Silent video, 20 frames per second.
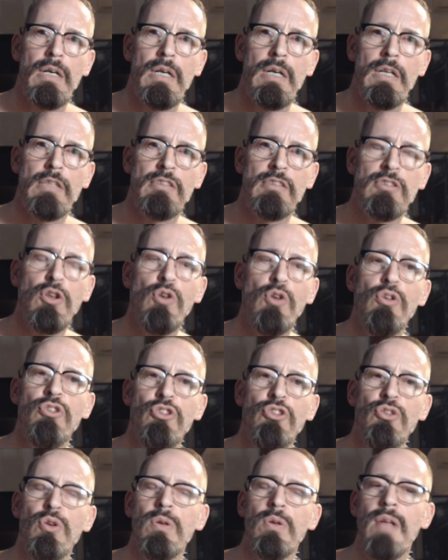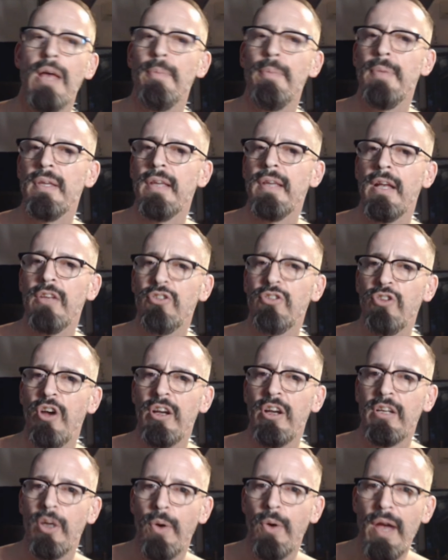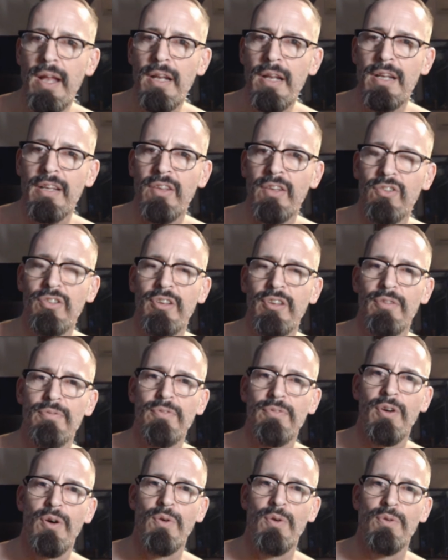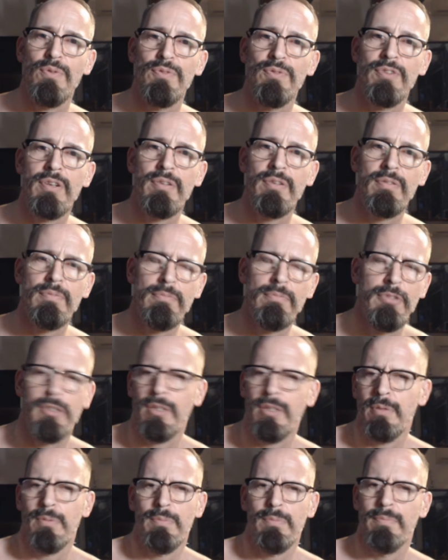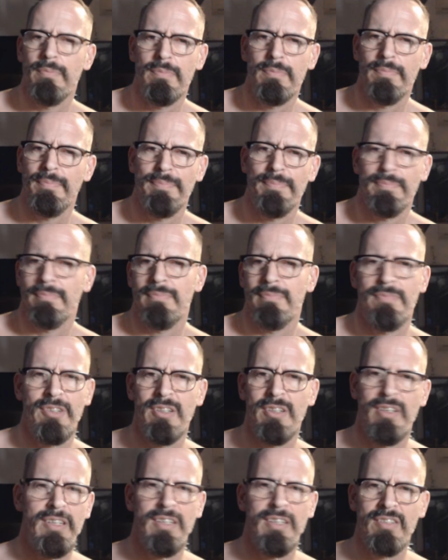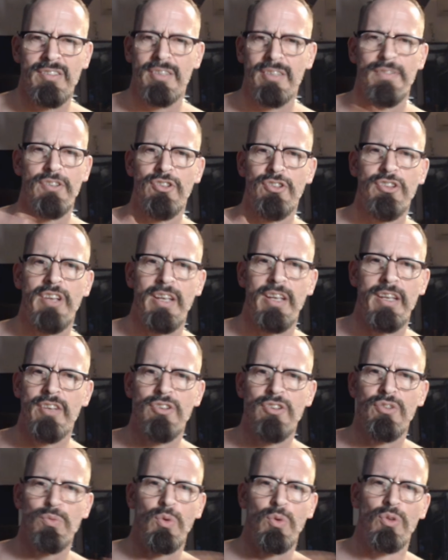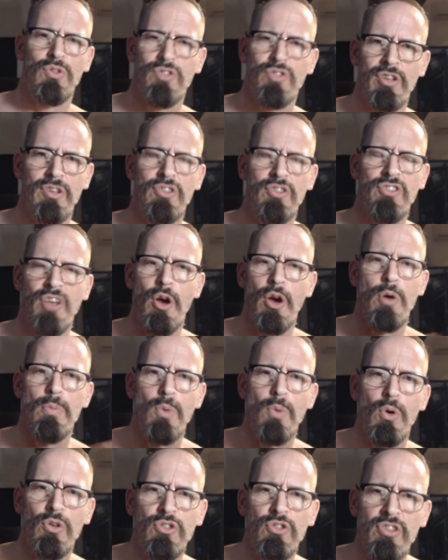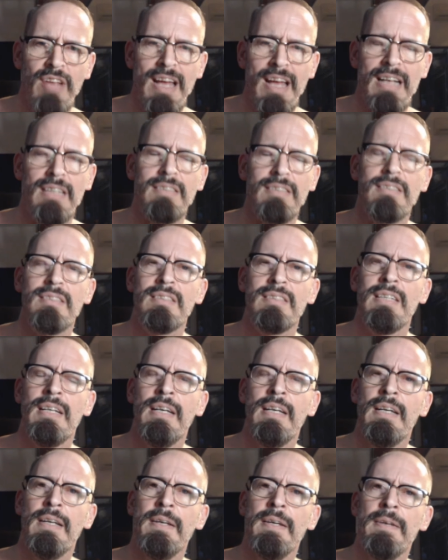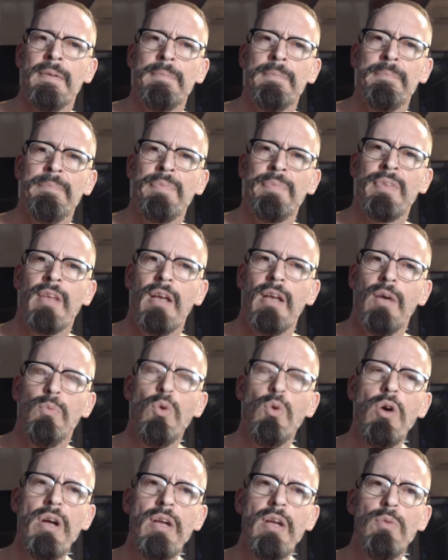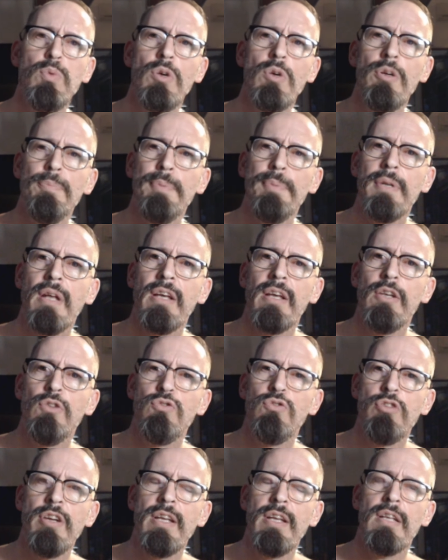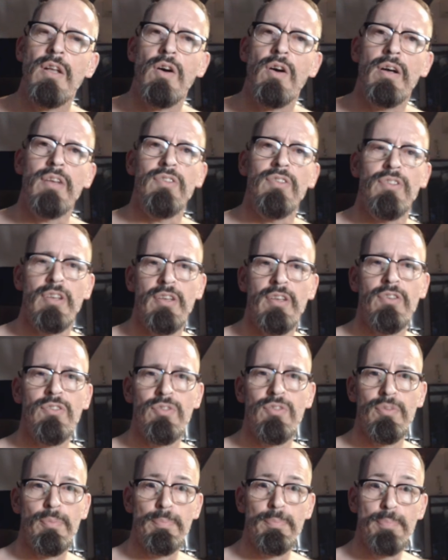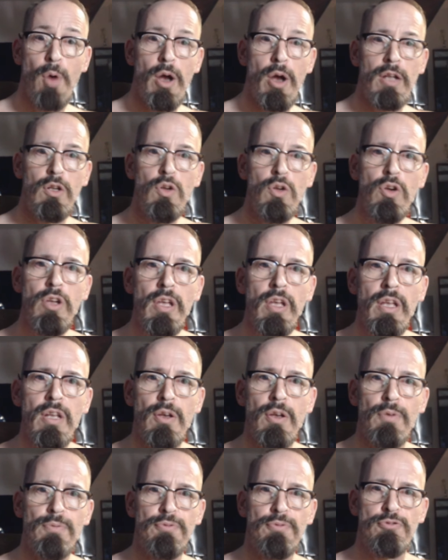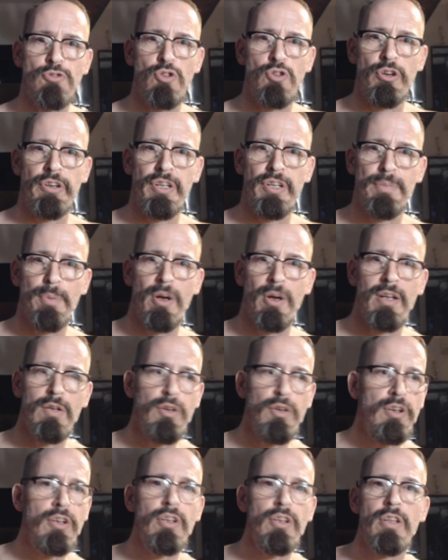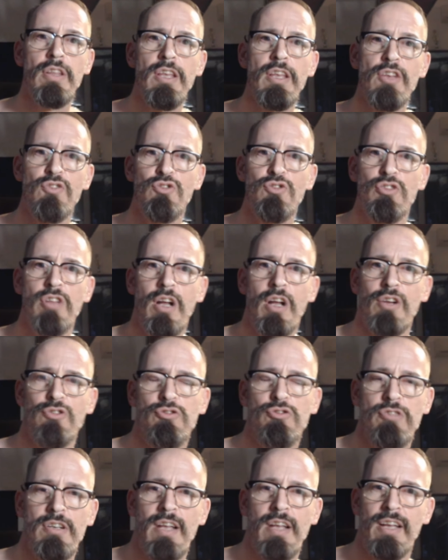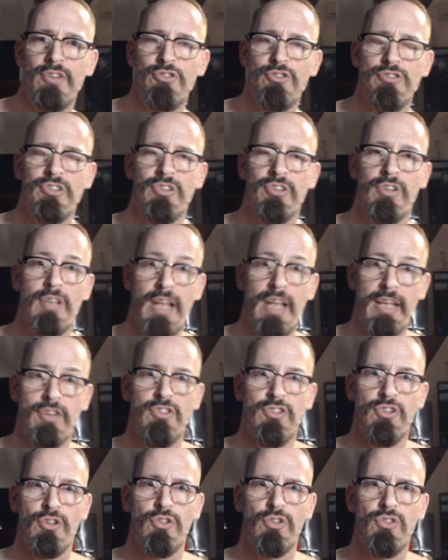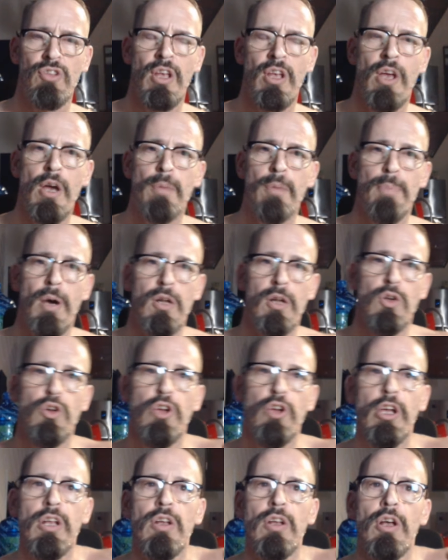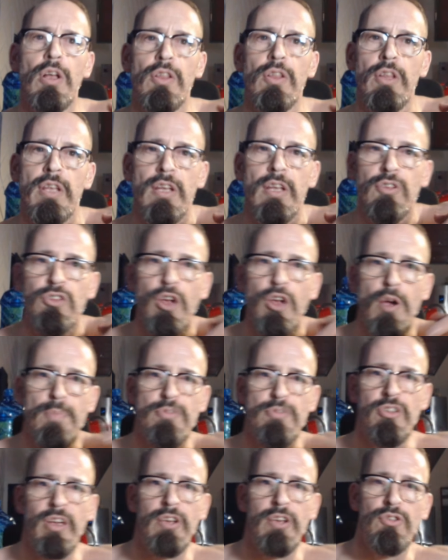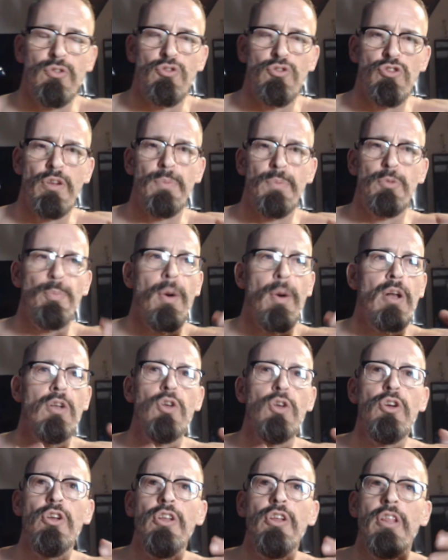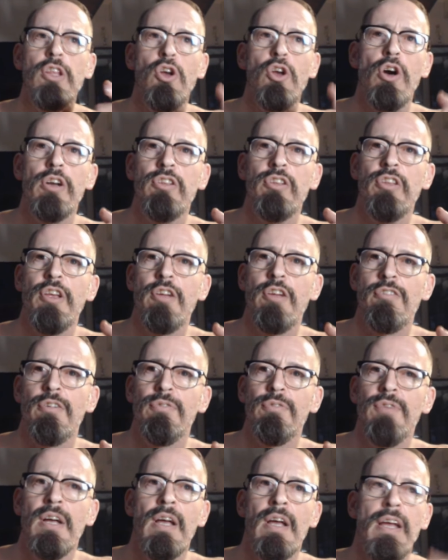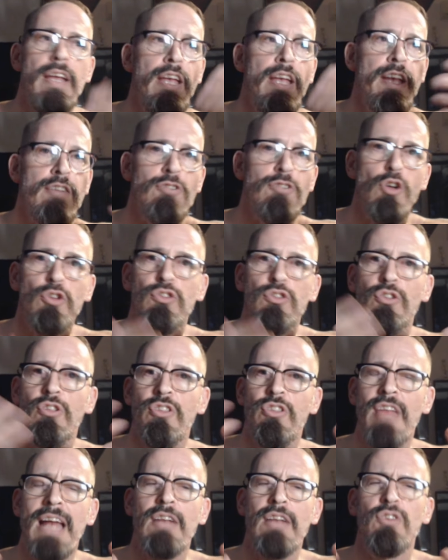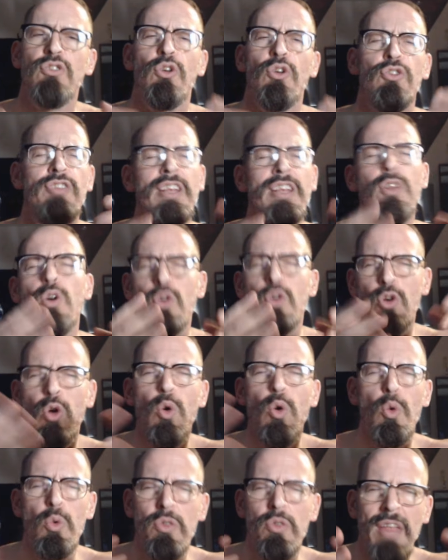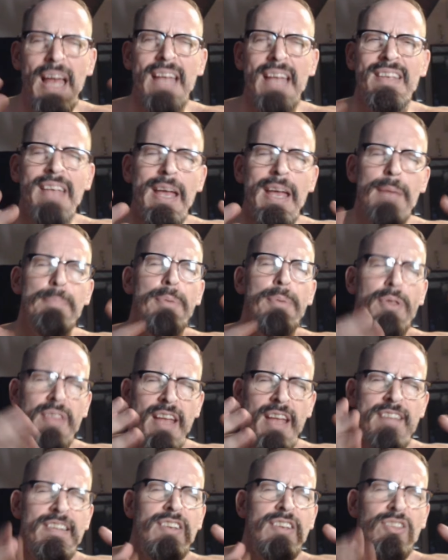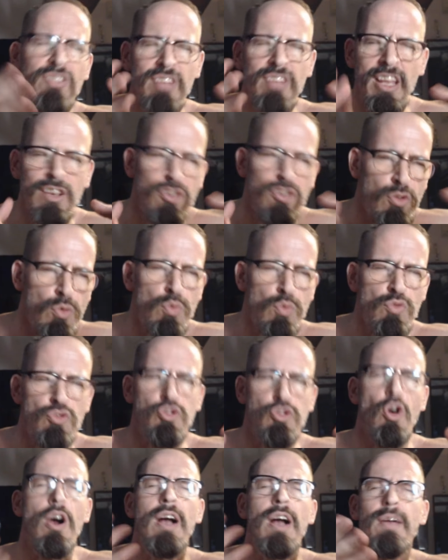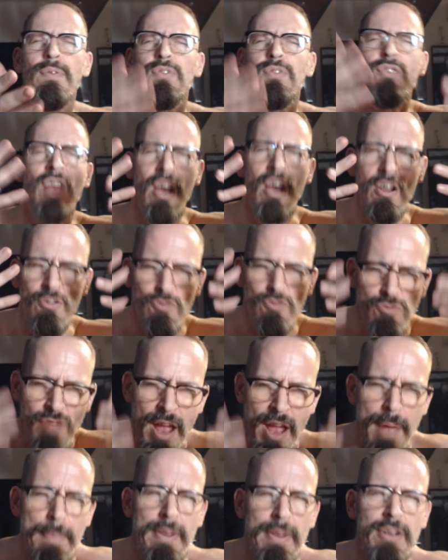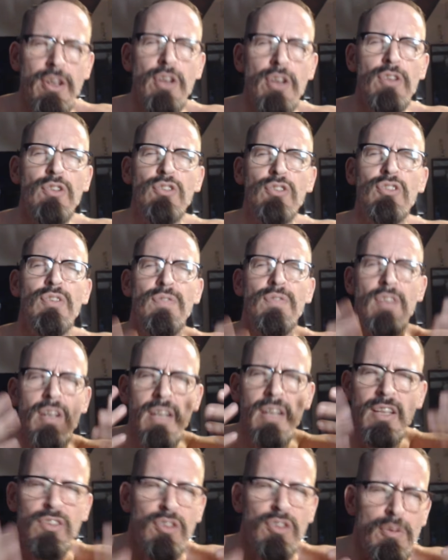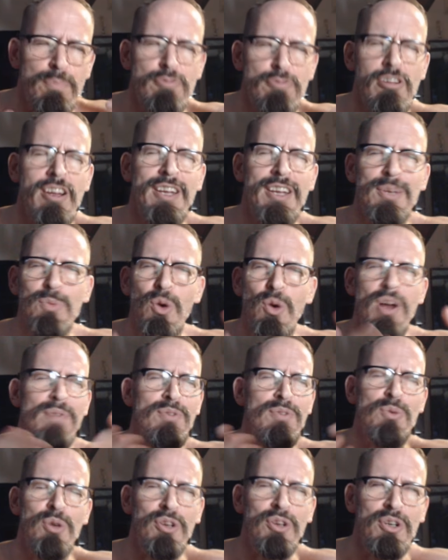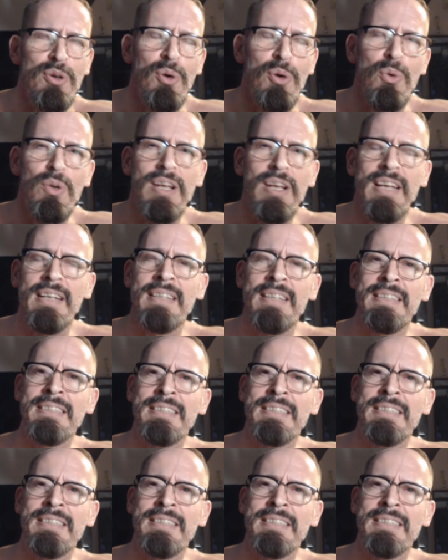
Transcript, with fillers: as long as you let me get a psychoanalyst involved, and you know, he doesn't give a shit. He just wants to sell more snouts. And what Edward Bernays realises by looking at Freud, by looking at the introductory lecture, lectures, by looking at the interpretation of dreams, by looking at the idea of Eros and Thanatos, they're not called that yet, but they're instinctual drives, remnants of the lizard brain, whatever you want to call it.